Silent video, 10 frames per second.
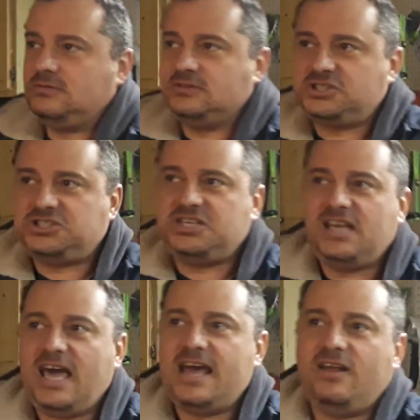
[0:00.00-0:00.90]
She
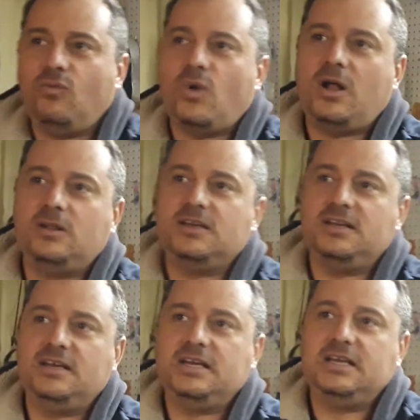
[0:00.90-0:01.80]
had it
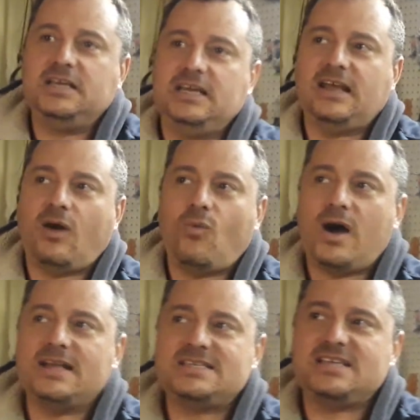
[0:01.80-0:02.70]
welded, and I
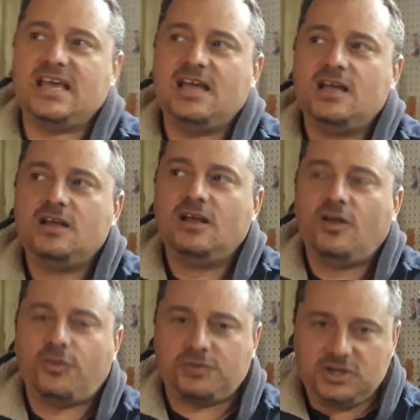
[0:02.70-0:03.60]
want to say
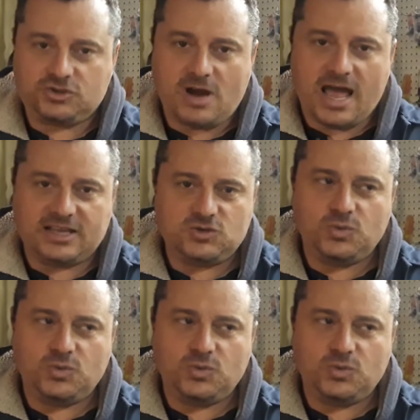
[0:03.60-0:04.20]
3 tries.